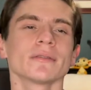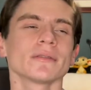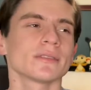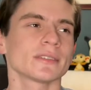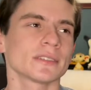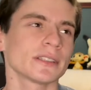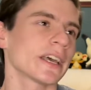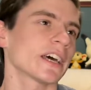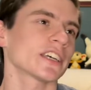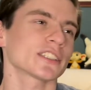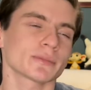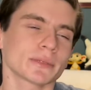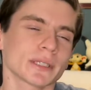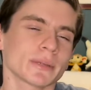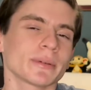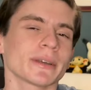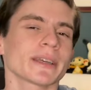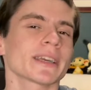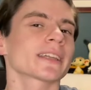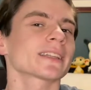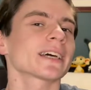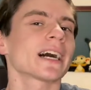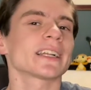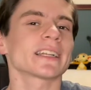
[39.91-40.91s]
Yes, me
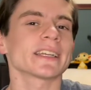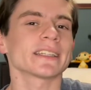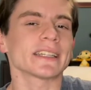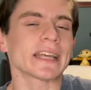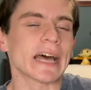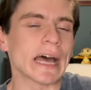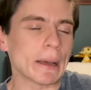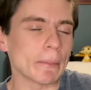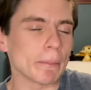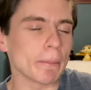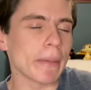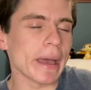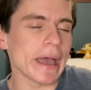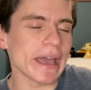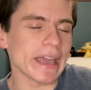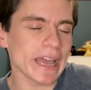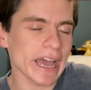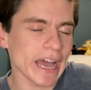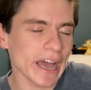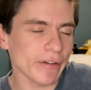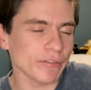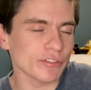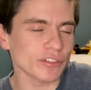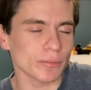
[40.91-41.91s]
being Italian may
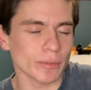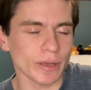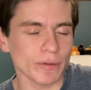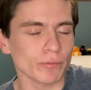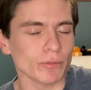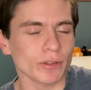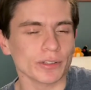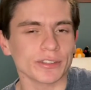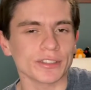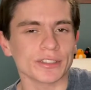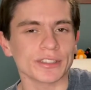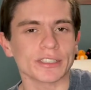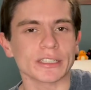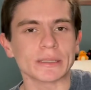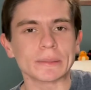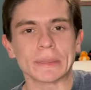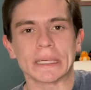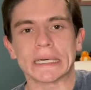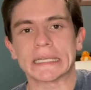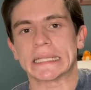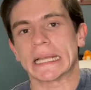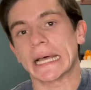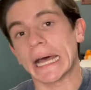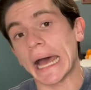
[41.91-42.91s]
have some influence here,
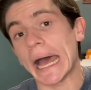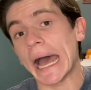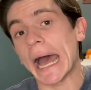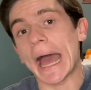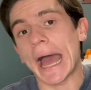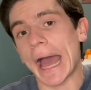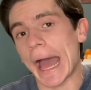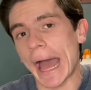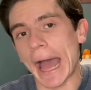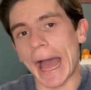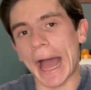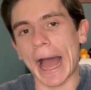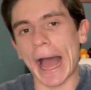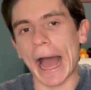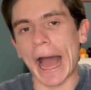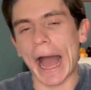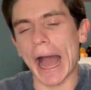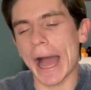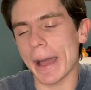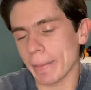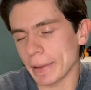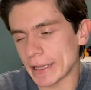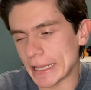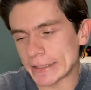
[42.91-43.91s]
but
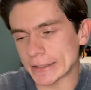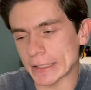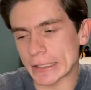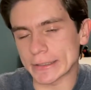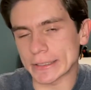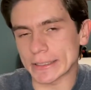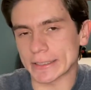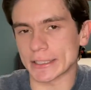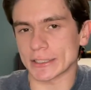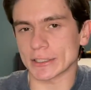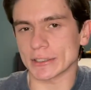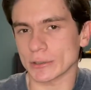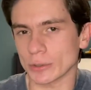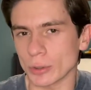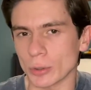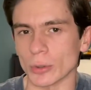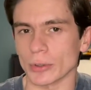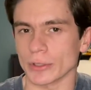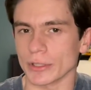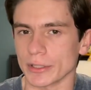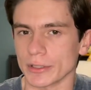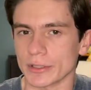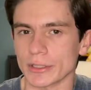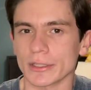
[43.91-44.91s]
I mean, it's also just cool,
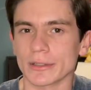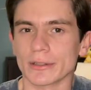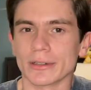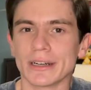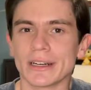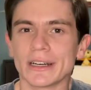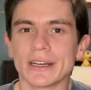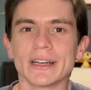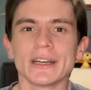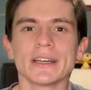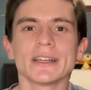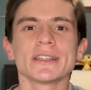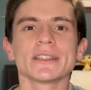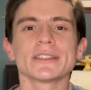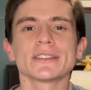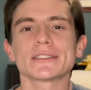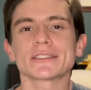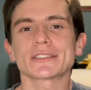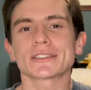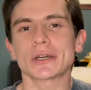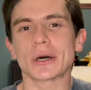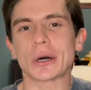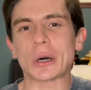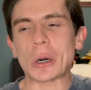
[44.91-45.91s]
you know?
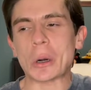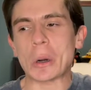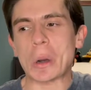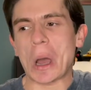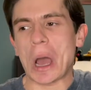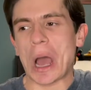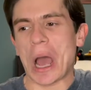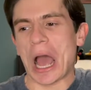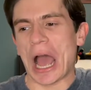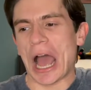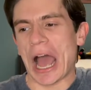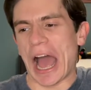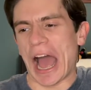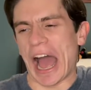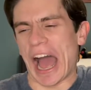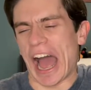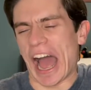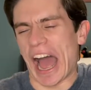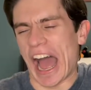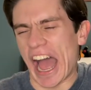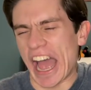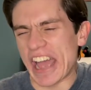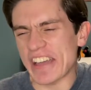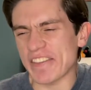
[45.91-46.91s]
So
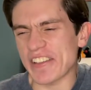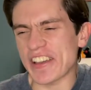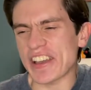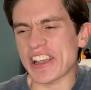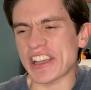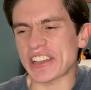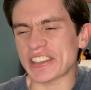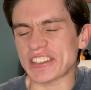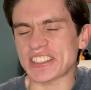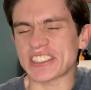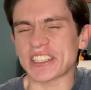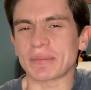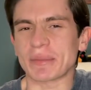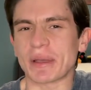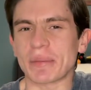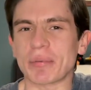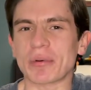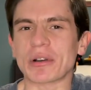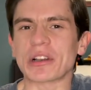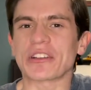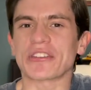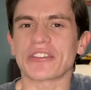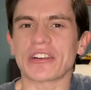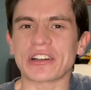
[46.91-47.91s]
I think it's gonna be
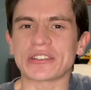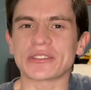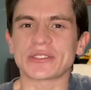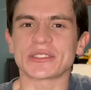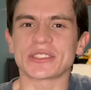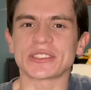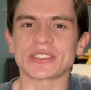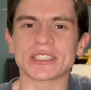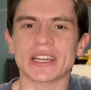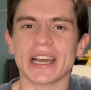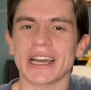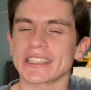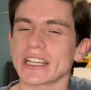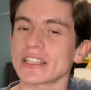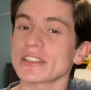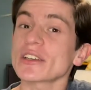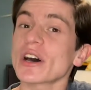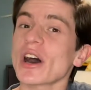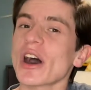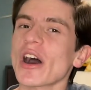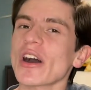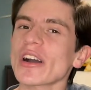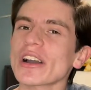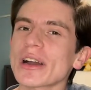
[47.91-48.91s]
pretty fun to just kind of
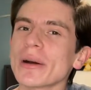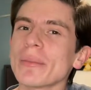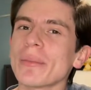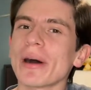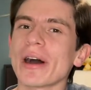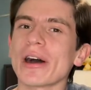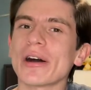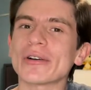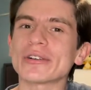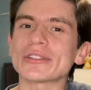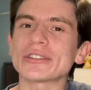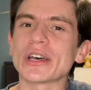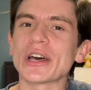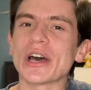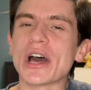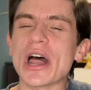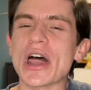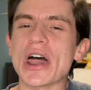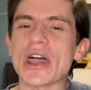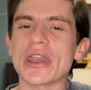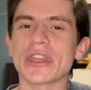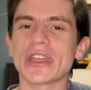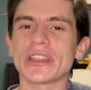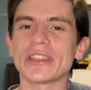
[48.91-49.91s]
talk about
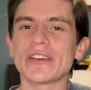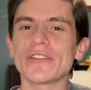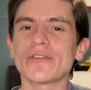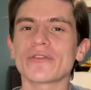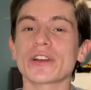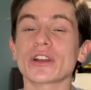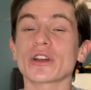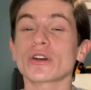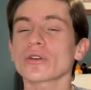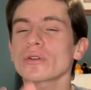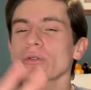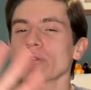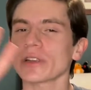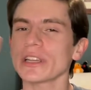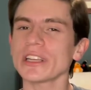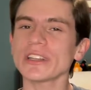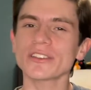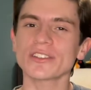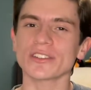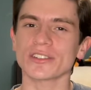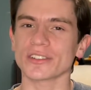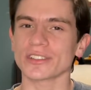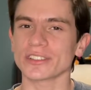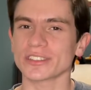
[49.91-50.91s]
the different
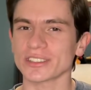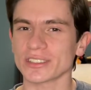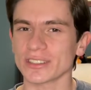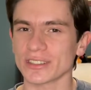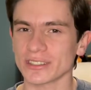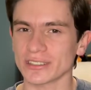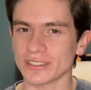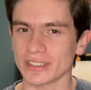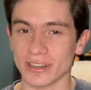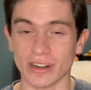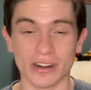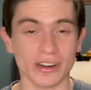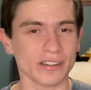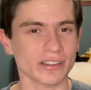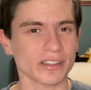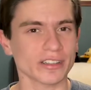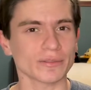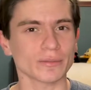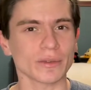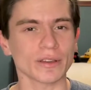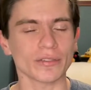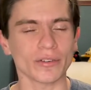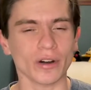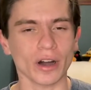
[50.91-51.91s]
creatures that are in these
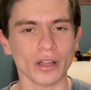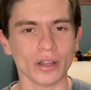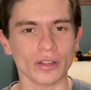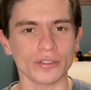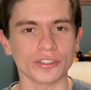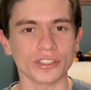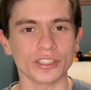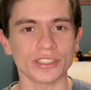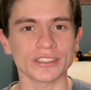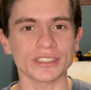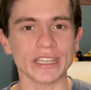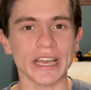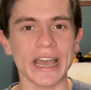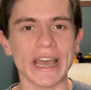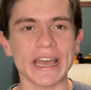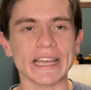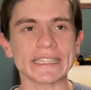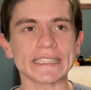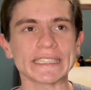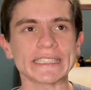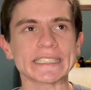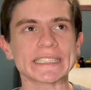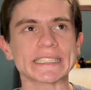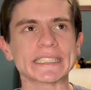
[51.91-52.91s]
mythologies
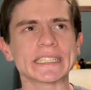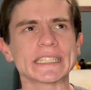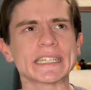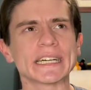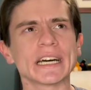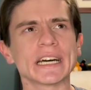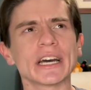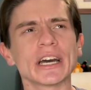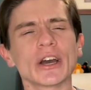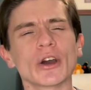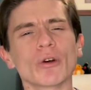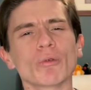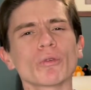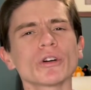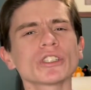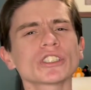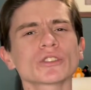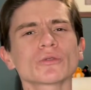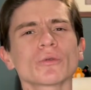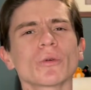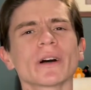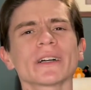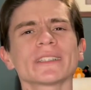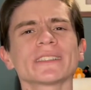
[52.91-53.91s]
and
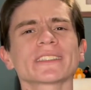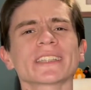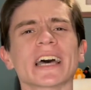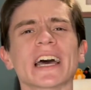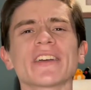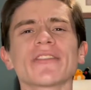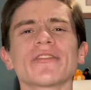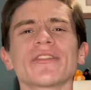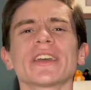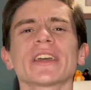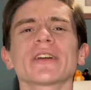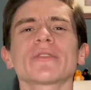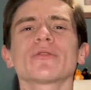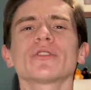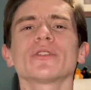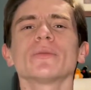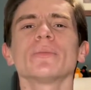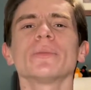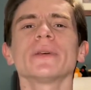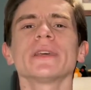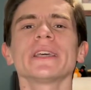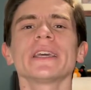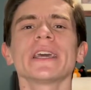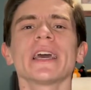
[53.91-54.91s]
which ones I think would
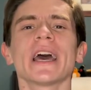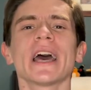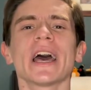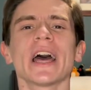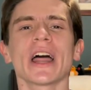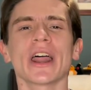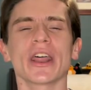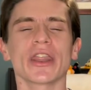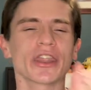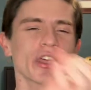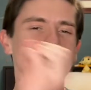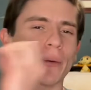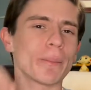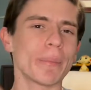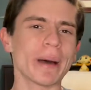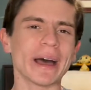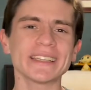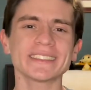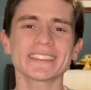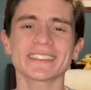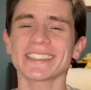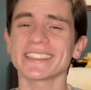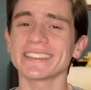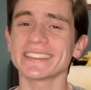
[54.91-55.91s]
be the
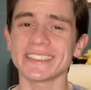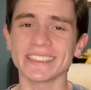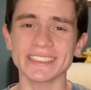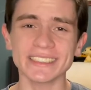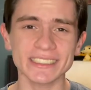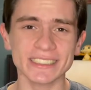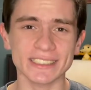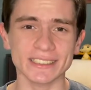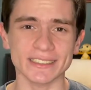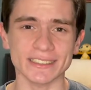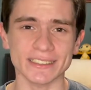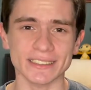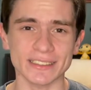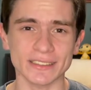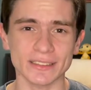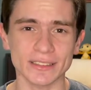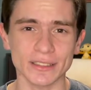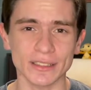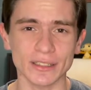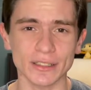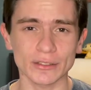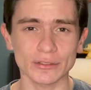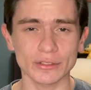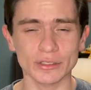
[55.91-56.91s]
best additions
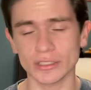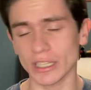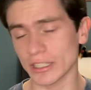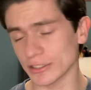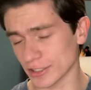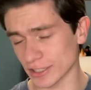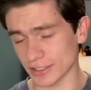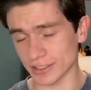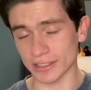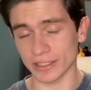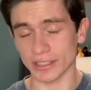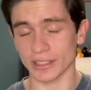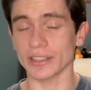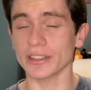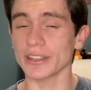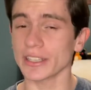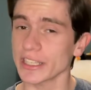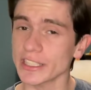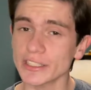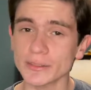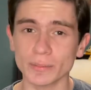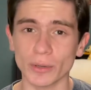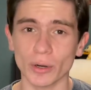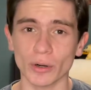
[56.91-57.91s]
to not just
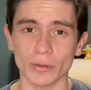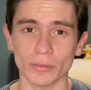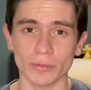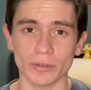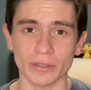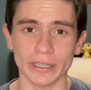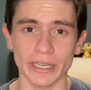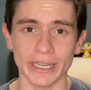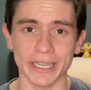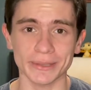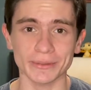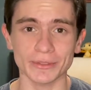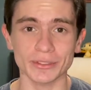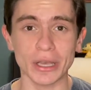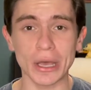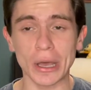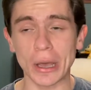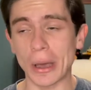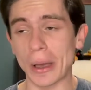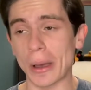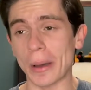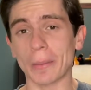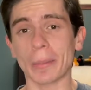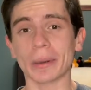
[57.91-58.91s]
these Pokemon games,
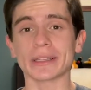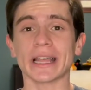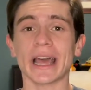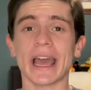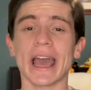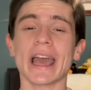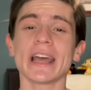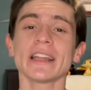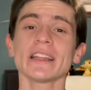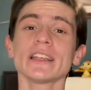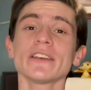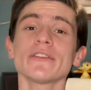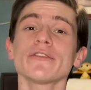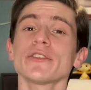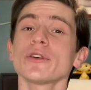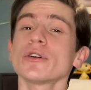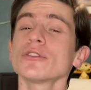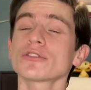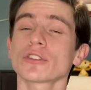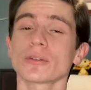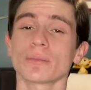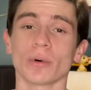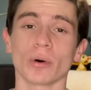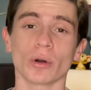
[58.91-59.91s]
but any
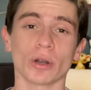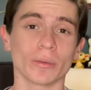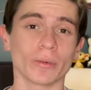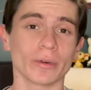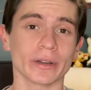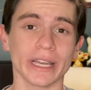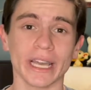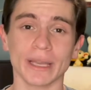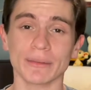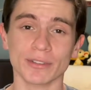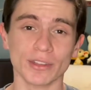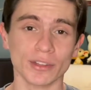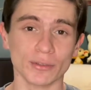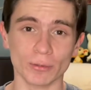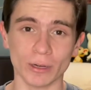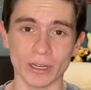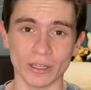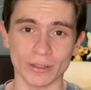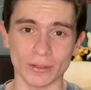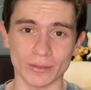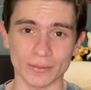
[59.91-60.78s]
future Pokemon games as well.